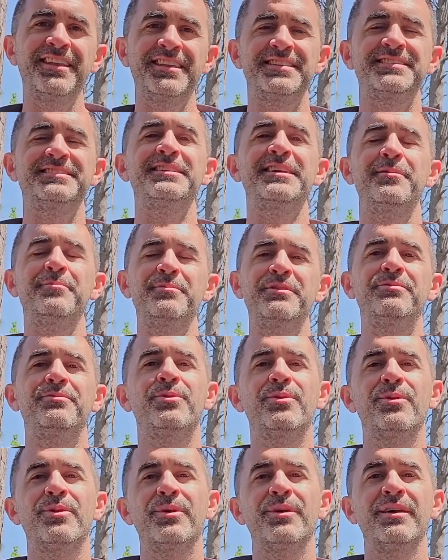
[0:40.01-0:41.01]
this done
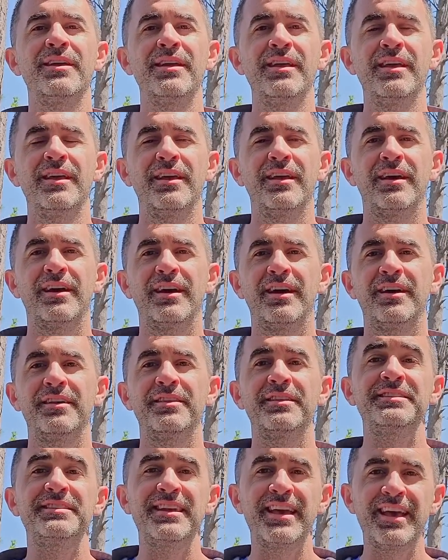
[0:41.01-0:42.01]
before uh,
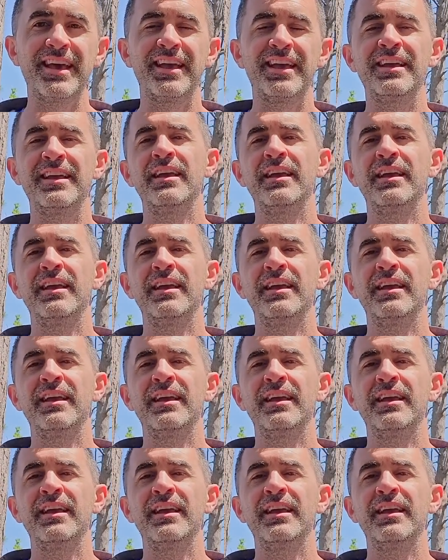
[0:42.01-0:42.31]
the day.